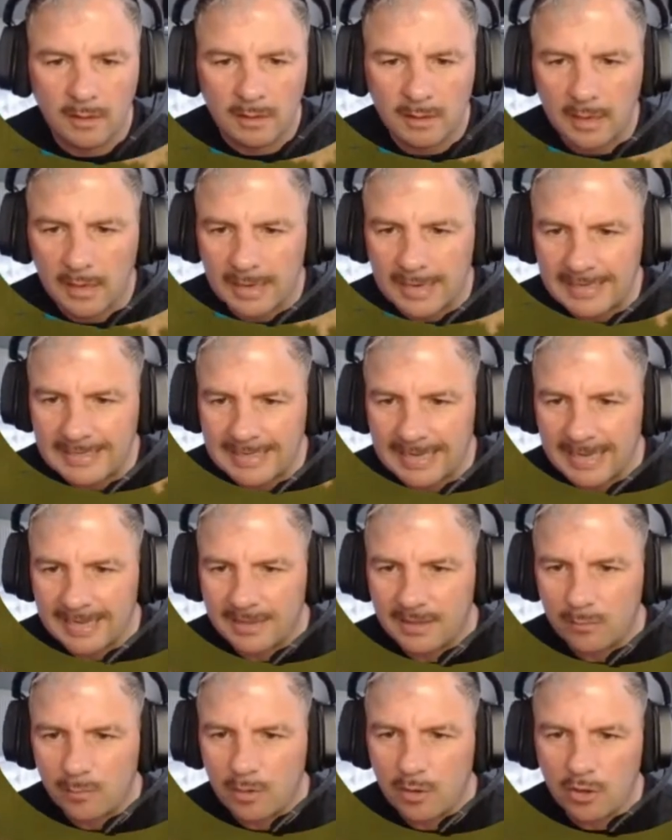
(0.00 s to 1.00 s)
I need to get
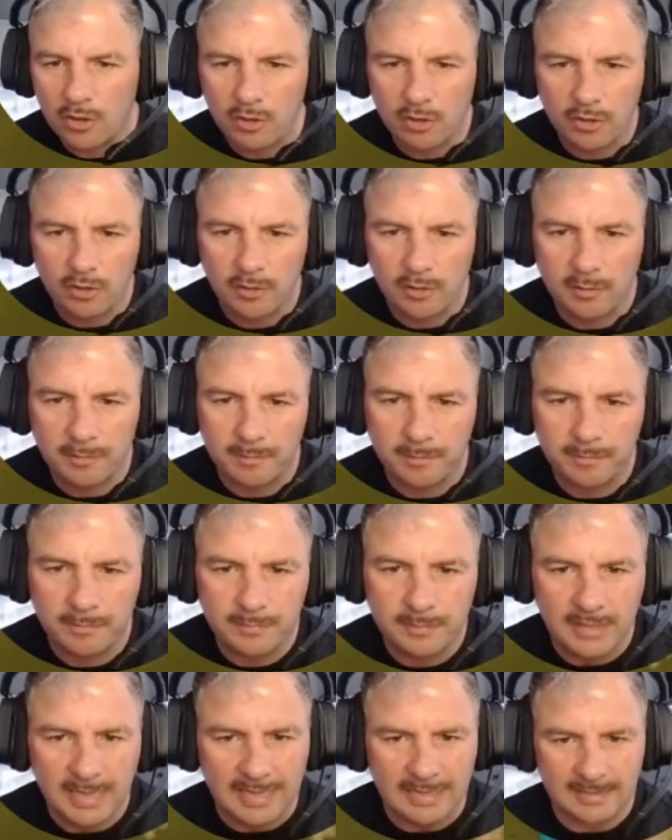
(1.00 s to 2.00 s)
the worm.
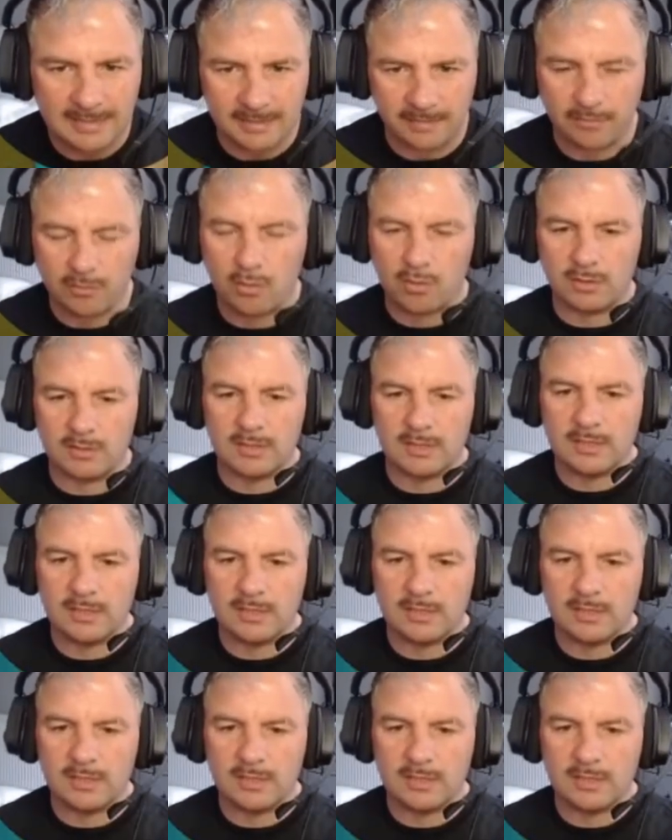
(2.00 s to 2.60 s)
Yes, of course.